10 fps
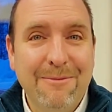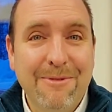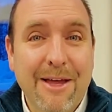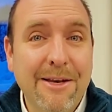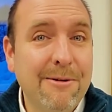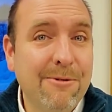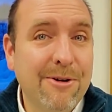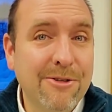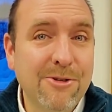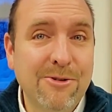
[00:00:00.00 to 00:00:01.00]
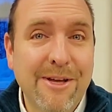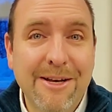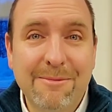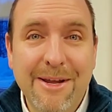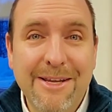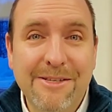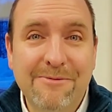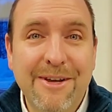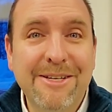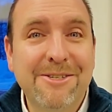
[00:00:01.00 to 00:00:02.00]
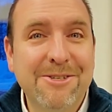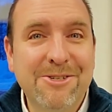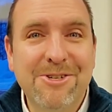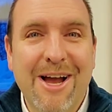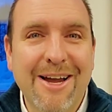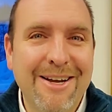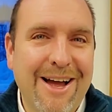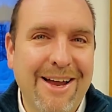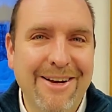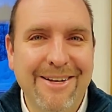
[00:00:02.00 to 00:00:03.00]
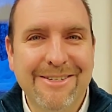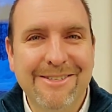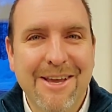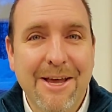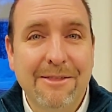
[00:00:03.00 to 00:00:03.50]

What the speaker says: that he would also then make his face shine on us,